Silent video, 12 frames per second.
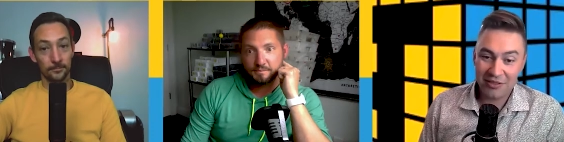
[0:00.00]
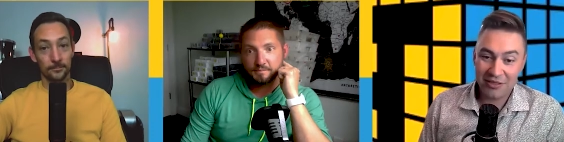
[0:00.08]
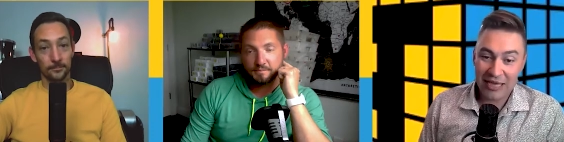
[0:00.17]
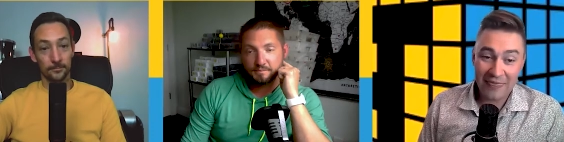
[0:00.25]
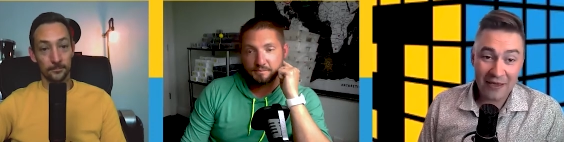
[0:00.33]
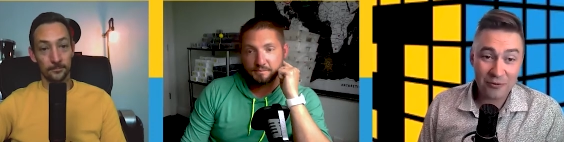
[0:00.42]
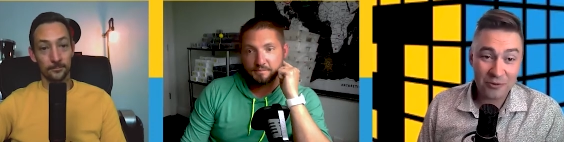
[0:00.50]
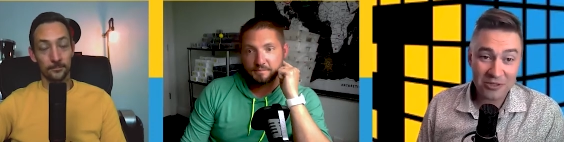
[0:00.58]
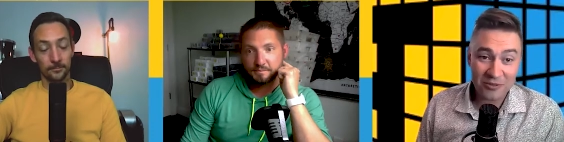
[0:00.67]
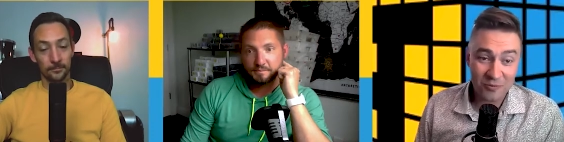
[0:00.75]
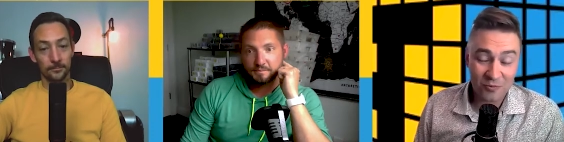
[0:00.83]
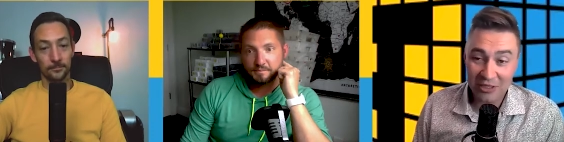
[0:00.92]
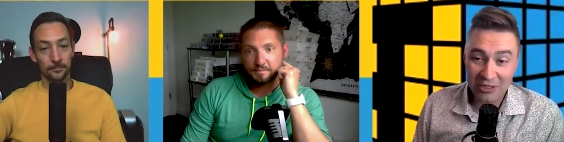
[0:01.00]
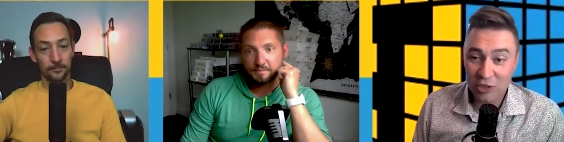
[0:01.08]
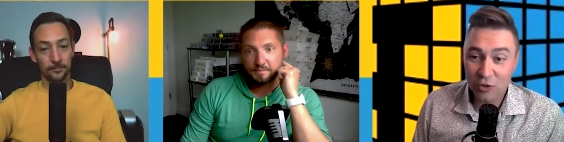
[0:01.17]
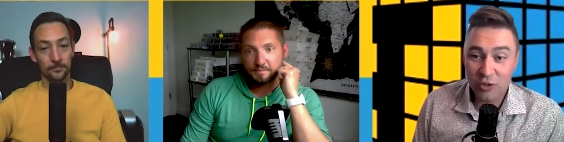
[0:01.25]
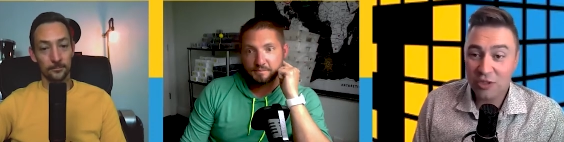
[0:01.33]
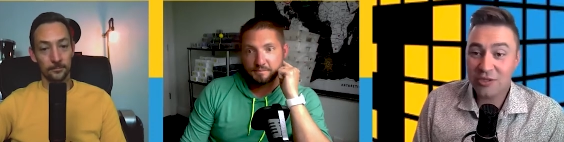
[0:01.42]
Speaker 1: And that was
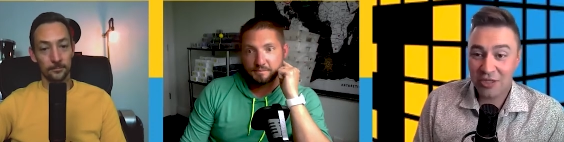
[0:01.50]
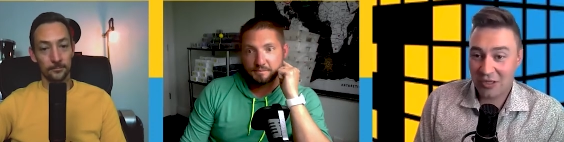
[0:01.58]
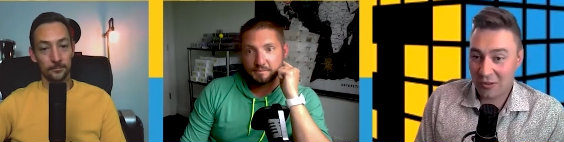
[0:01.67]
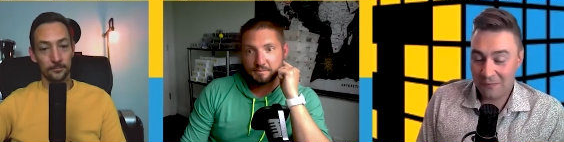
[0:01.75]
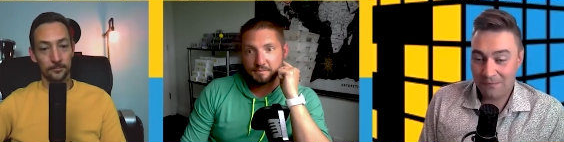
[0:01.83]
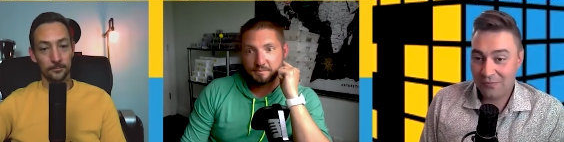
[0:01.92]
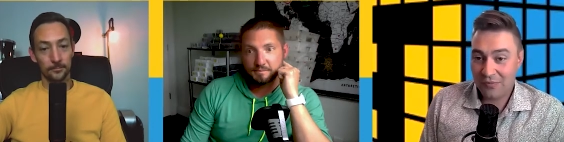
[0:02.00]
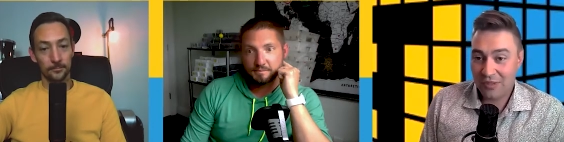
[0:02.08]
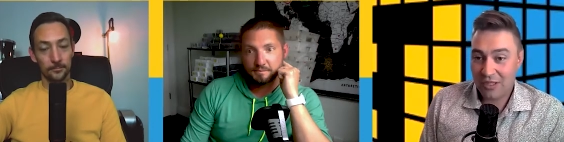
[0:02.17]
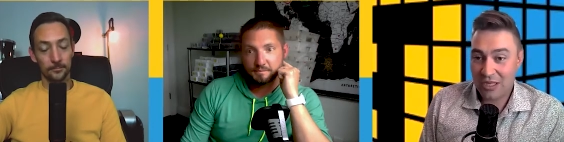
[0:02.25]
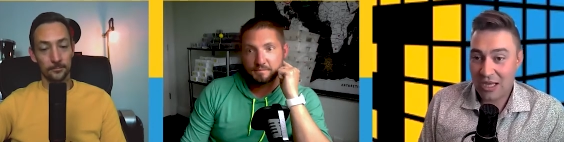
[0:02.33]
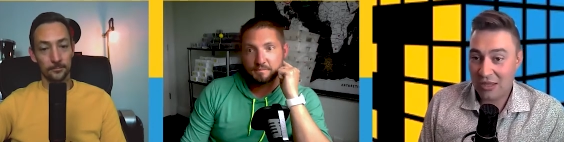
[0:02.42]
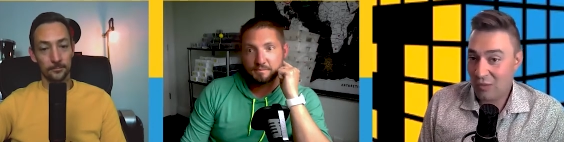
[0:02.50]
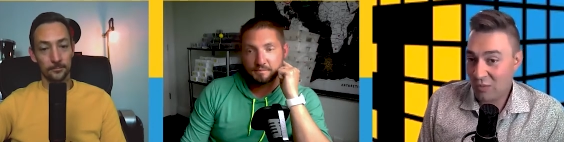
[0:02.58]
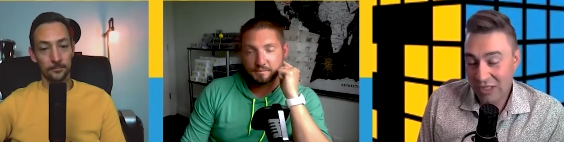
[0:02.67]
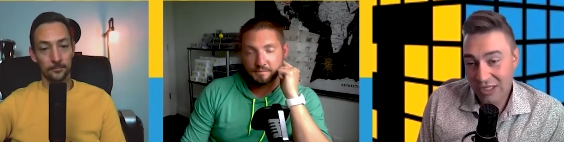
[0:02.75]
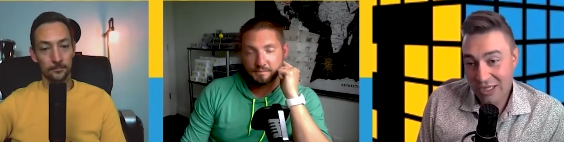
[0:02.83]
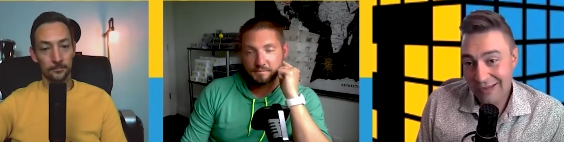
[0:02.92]
two years ago. And then
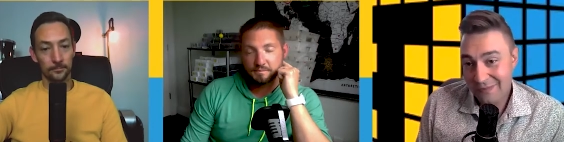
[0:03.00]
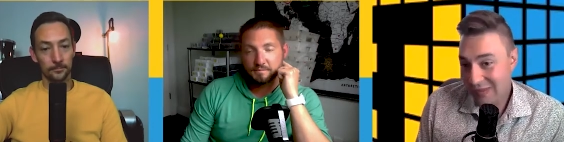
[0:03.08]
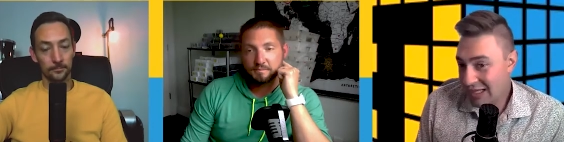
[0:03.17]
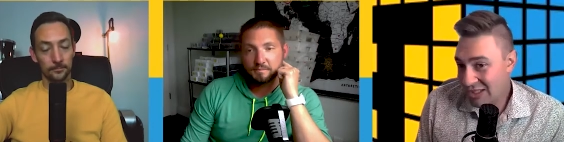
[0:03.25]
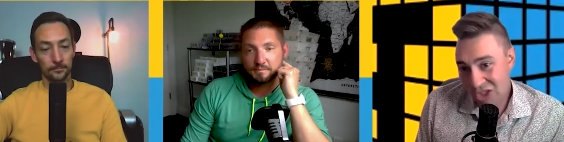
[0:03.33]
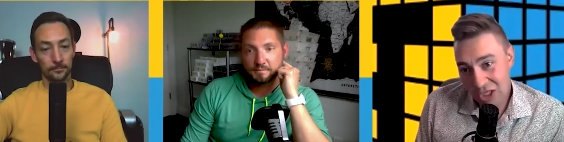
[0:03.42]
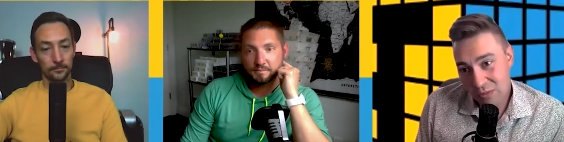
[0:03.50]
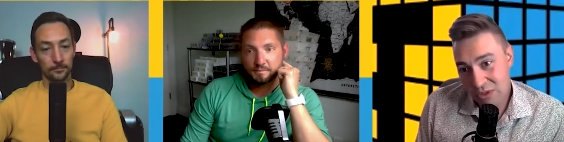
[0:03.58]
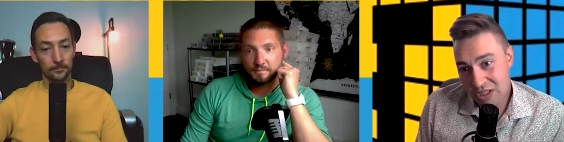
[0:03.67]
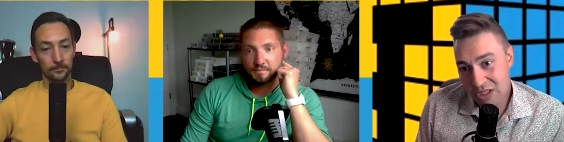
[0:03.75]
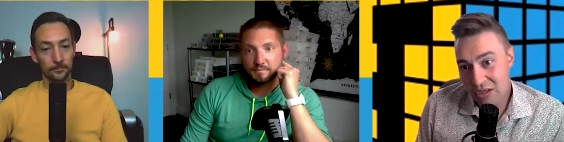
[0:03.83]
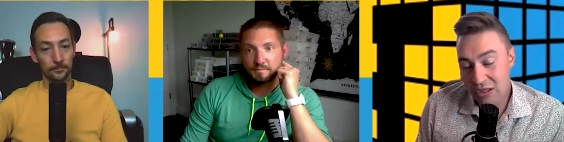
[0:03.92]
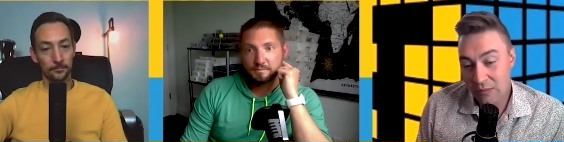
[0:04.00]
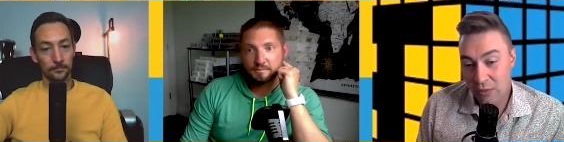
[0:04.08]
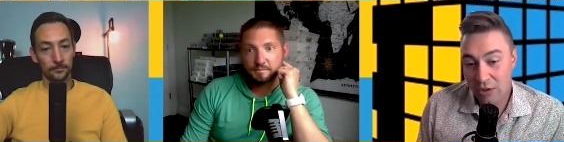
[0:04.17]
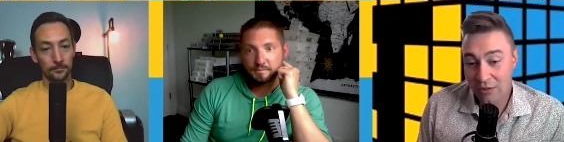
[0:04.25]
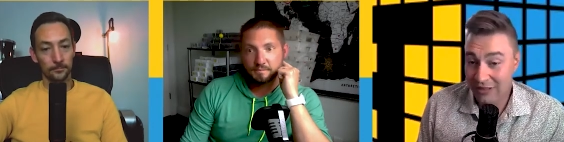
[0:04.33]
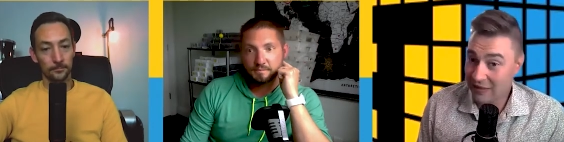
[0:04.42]
one day that job wasn't there
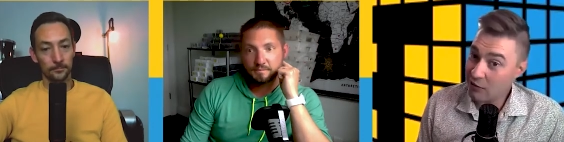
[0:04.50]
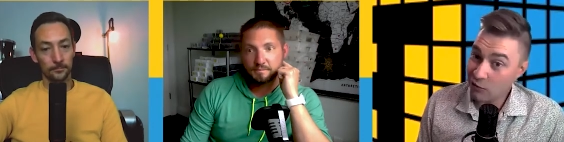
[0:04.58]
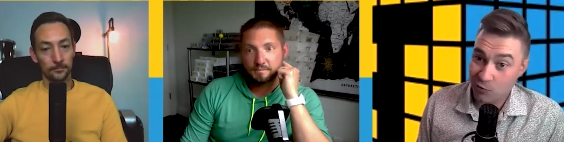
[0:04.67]
anymore. And that was